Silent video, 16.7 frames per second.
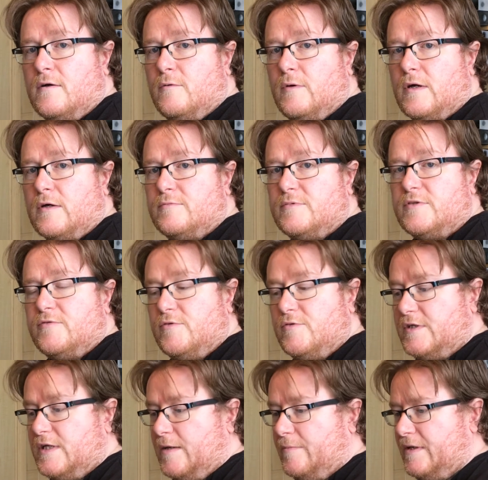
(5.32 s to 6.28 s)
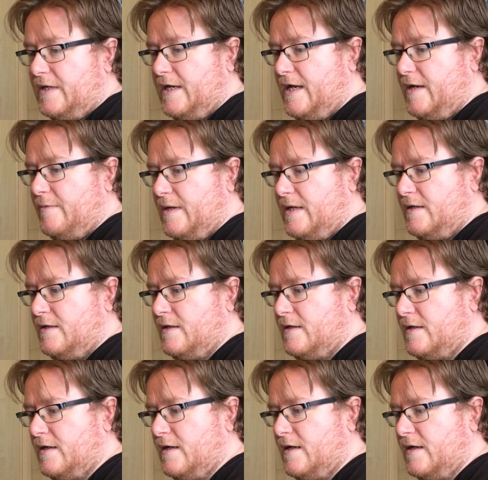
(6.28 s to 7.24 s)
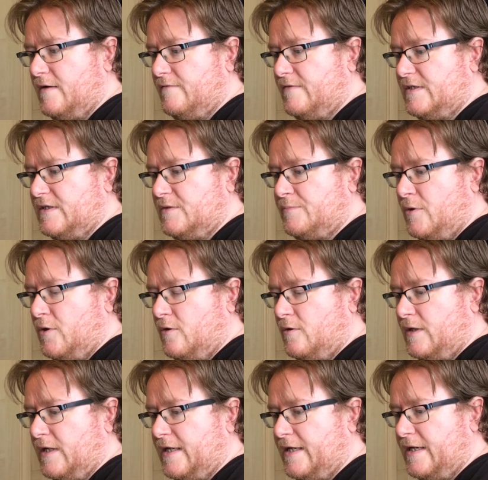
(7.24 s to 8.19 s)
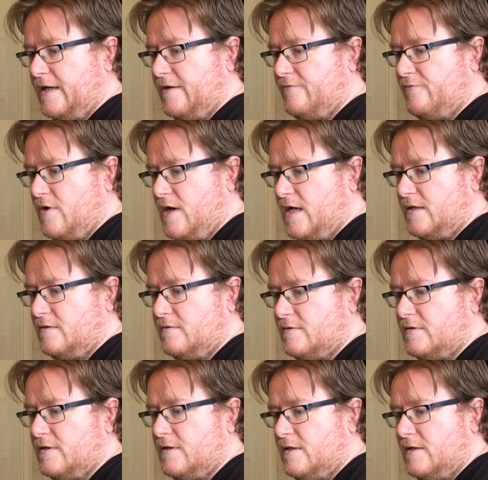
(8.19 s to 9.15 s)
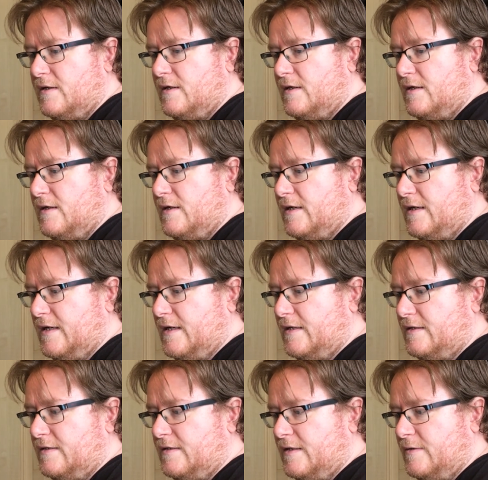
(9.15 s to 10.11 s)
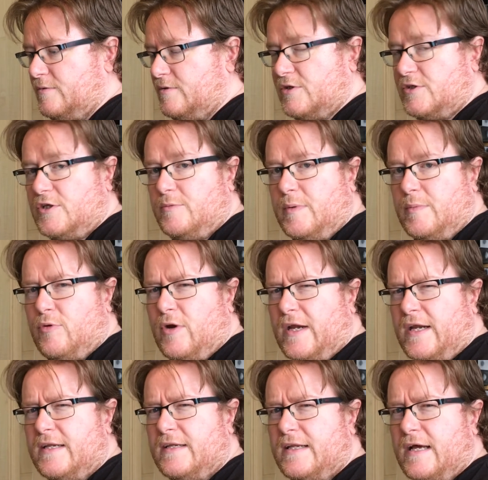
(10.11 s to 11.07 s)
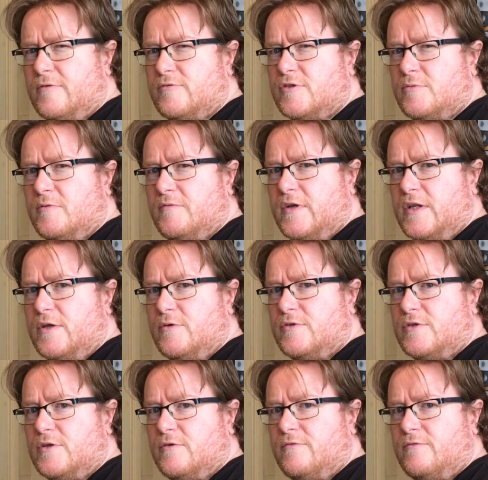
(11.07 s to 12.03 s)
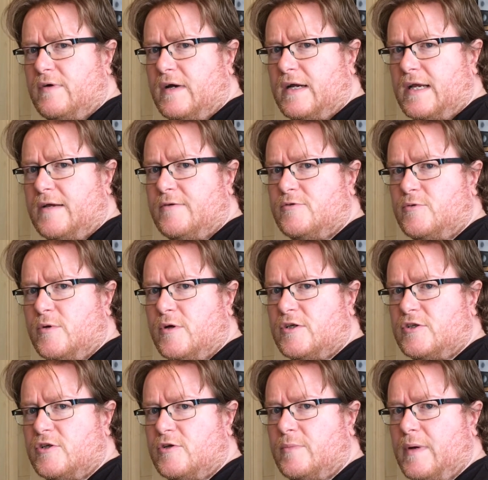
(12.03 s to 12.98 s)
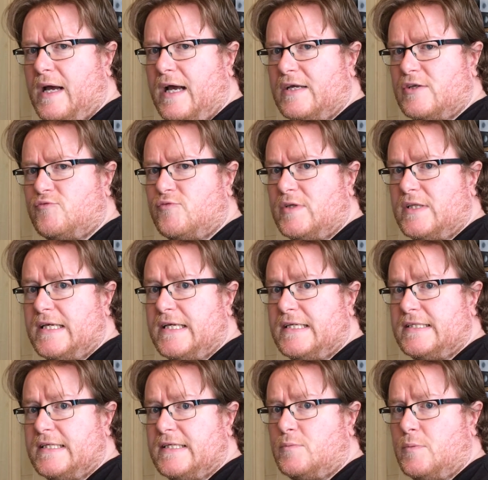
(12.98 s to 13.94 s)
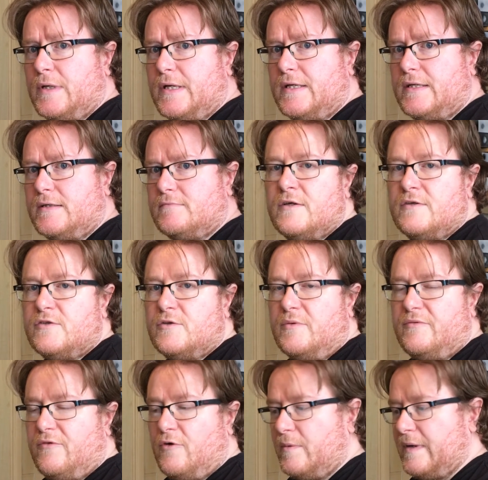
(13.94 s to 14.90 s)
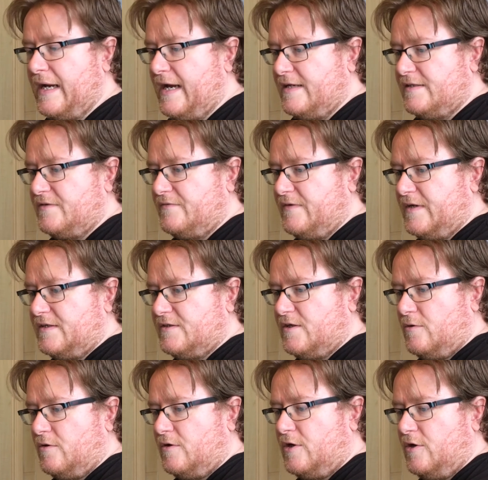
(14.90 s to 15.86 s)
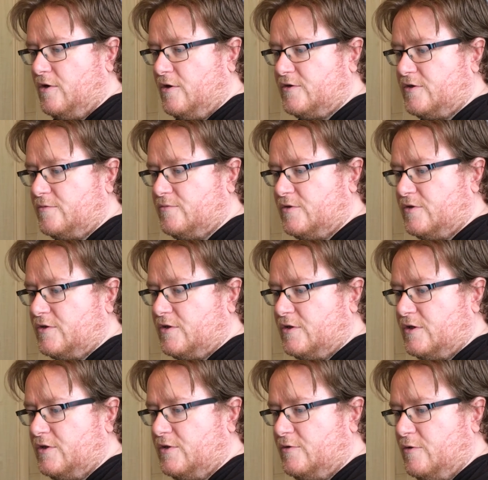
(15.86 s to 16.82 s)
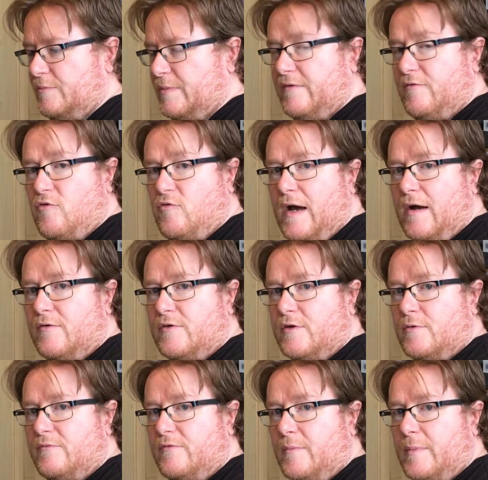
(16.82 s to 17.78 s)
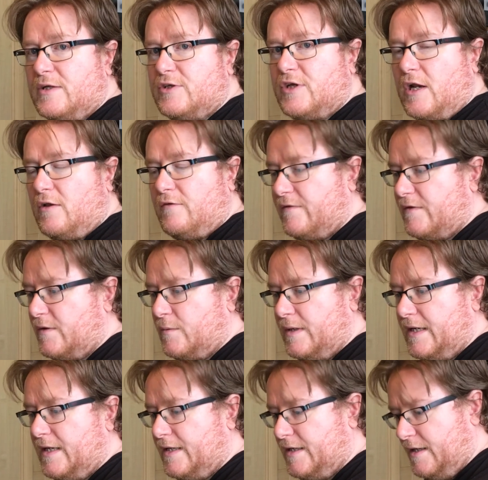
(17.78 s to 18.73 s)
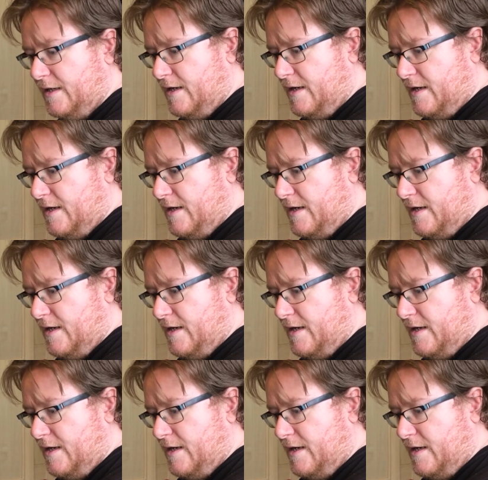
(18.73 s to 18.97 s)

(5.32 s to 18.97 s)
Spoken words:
Welcome to Rootstem Gaming. This is Paul, aka Fran, and we're just going to be breaking down some of the new stuff that Games Workshop has released this week. So before we get into things though, of course, I'm just going to do a bit of a roundup for my channel for the week.